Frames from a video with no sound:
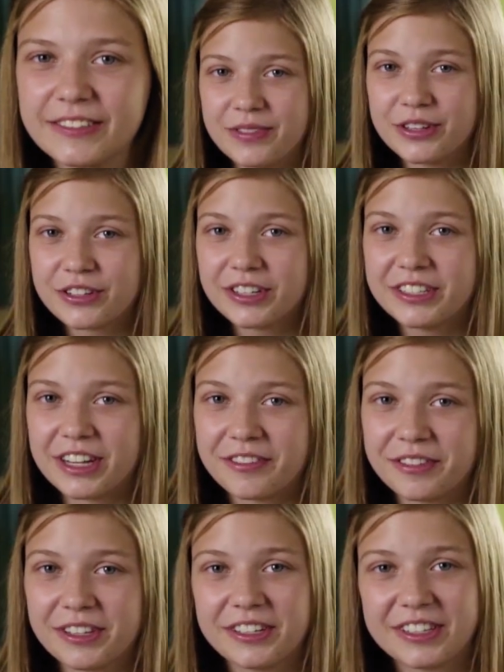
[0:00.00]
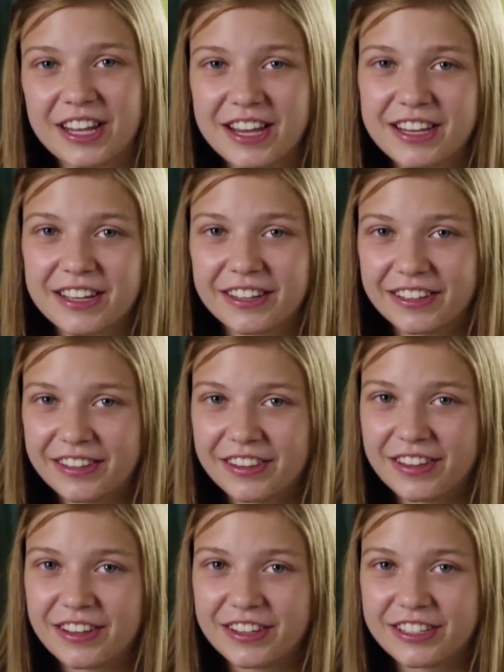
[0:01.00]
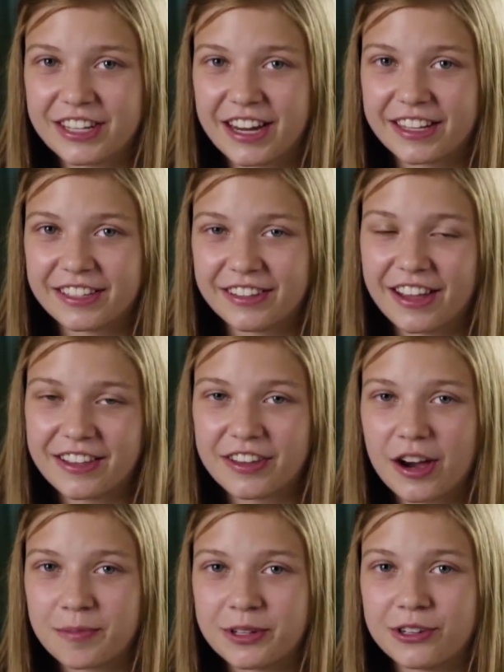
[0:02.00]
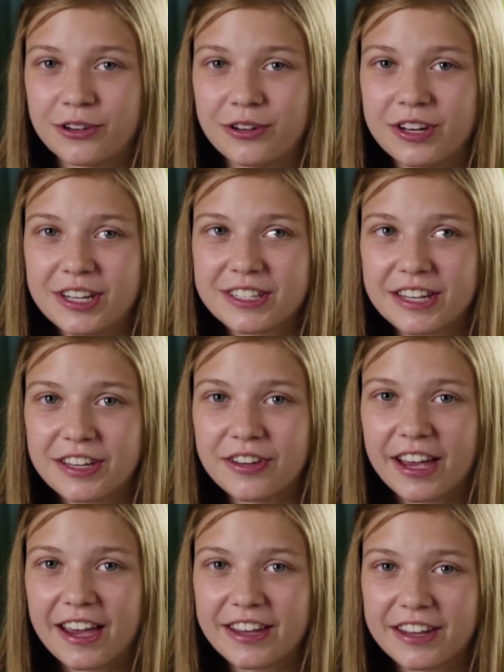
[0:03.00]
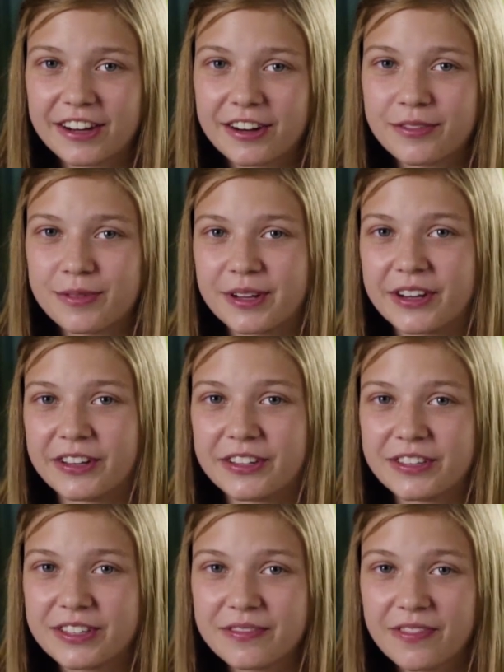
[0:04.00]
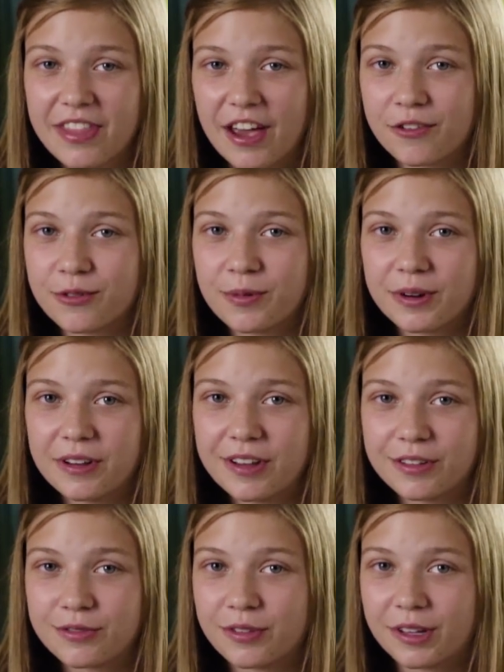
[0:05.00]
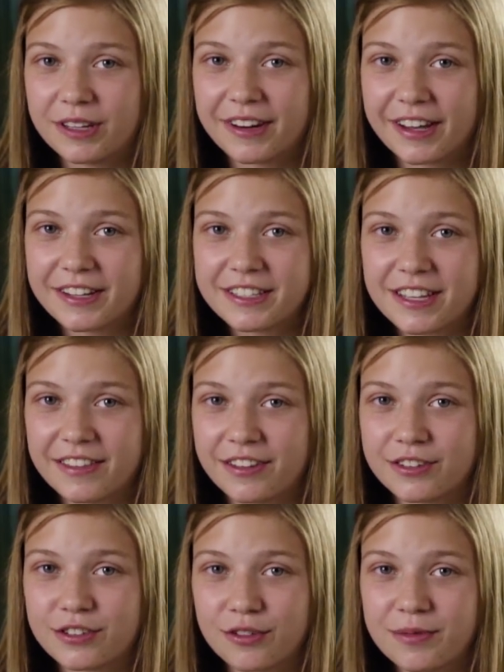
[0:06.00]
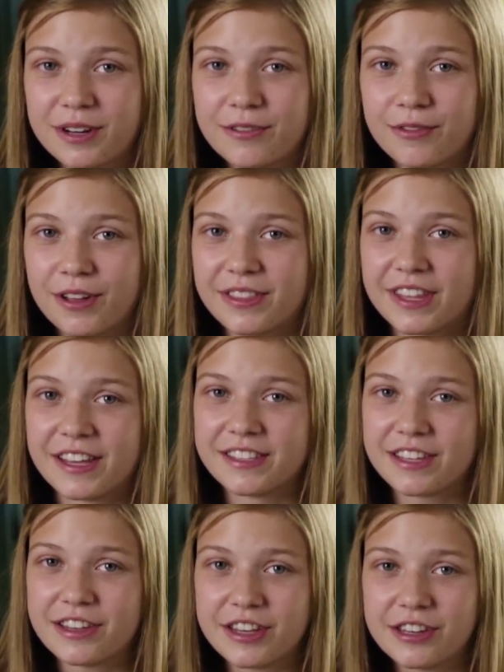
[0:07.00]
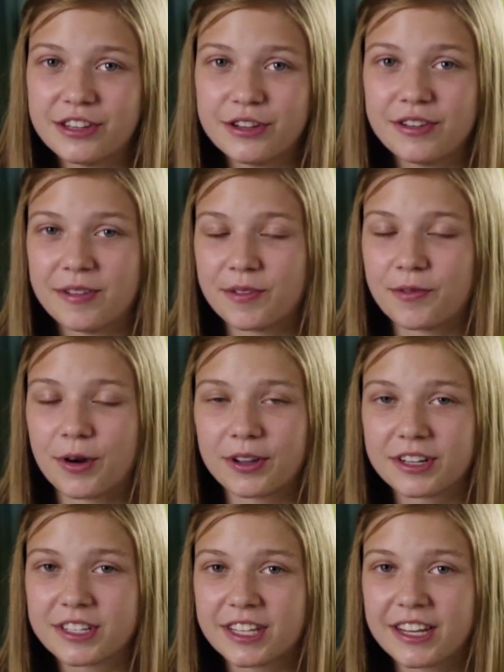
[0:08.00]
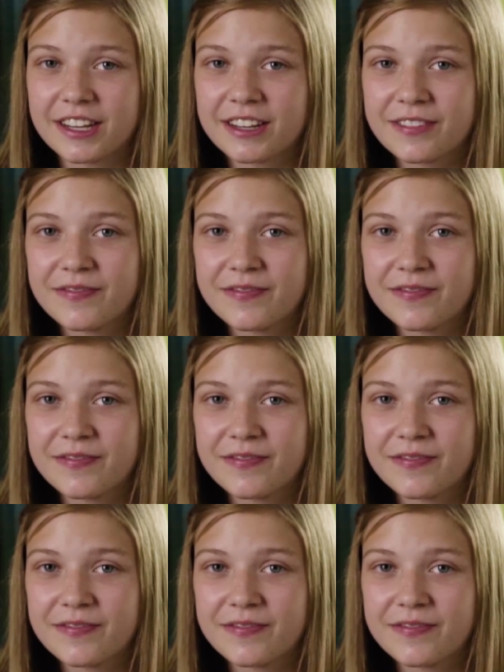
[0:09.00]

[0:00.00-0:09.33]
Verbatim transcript: You should definitely take the chance, like the opportunities that you get here, because everybody is really nice, and there's so many fun things that you can do even while you're sick.